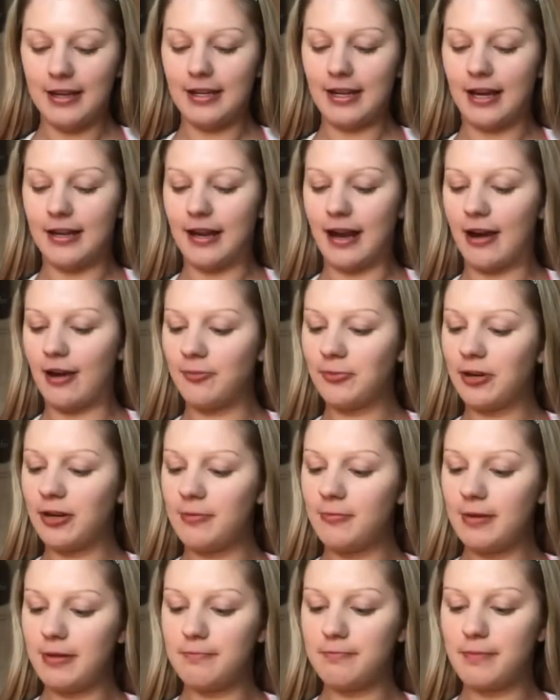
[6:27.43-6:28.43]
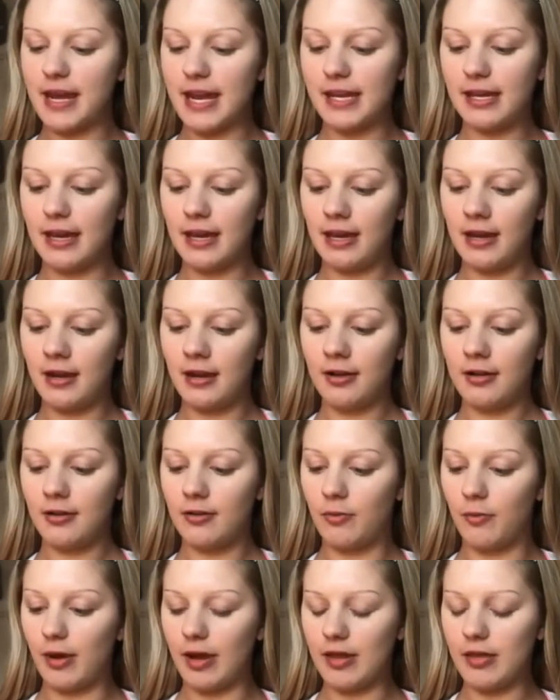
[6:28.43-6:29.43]
yeah, now I'm gonna be baking
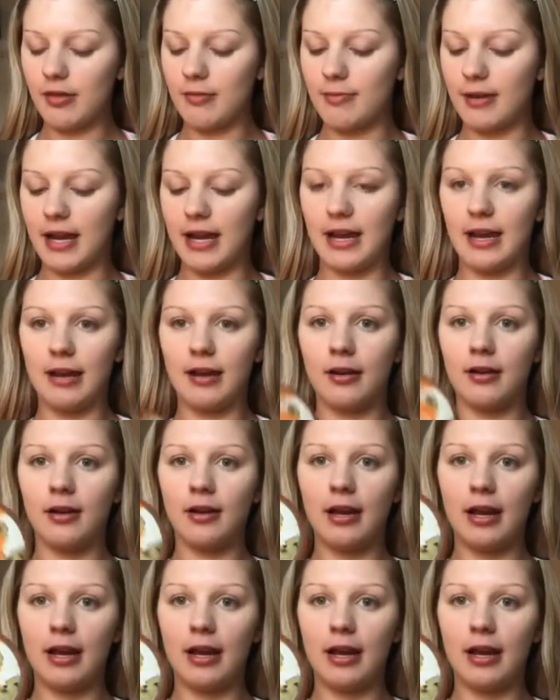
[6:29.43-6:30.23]
with my